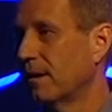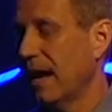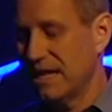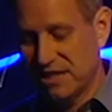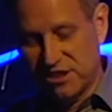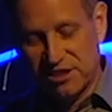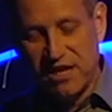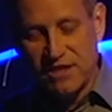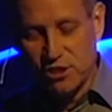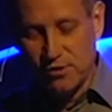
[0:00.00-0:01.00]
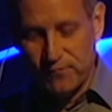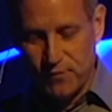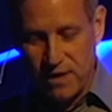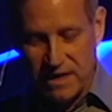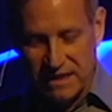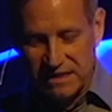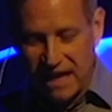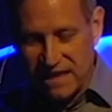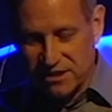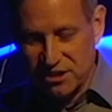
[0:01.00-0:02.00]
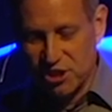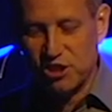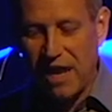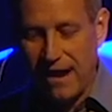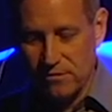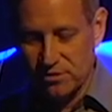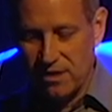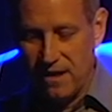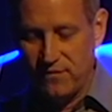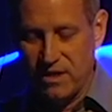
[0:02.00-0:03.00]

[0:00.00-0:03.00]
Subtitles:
And he sets you free, and he takes the shackles off,